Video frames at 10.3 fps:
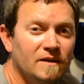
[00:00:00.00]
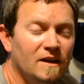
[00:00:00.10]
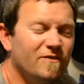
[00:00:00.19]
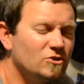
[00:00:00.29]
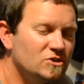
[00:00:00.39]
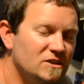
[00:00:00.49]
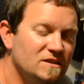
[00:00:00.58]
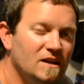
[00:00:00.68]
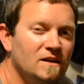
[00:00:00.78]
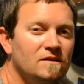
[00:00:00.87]
If you're just
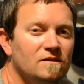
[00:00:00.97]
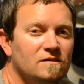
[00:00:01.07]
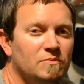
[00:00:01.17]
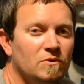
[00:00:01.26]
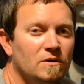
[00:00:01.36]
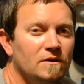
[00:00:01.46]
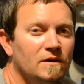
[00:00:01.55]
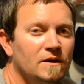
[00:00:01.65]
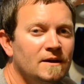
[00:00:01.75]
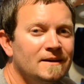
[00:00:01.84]
getting into the sport,
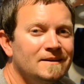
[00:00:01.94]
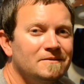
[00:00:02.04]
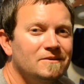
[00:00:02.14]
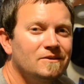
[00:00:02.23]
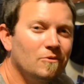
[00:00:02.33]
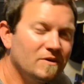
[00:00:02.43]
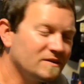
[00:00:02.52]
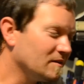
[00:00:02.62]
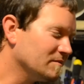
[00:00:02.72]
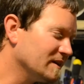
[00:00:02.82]
go with
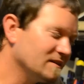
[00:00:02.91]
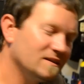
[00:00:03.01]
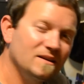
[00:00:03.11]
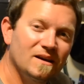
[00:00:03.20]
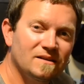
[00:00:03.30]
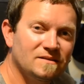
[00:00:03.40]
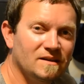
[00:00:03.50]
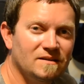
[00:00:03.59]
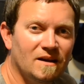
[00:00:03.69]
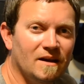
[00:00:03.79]
something like the
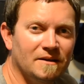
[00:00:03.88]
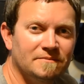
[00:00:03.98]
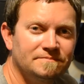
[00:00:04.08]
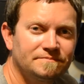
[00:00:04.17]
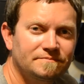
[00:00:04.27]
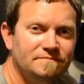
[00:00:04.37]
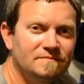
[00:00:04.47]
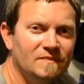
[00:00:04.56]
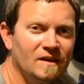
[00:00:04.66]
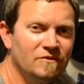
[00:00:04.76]
DX6i.
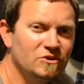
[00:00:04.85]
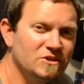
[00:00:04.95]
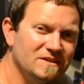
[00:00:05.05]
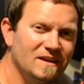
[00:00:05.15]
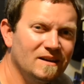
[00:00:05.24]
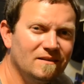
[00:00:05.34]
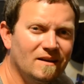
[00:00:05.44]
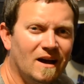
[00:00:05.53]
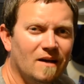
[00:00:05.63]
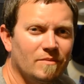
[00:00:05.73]
If you're just getting into the
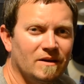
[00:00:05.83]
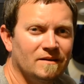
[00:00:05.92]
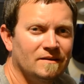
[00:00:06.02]
hobby,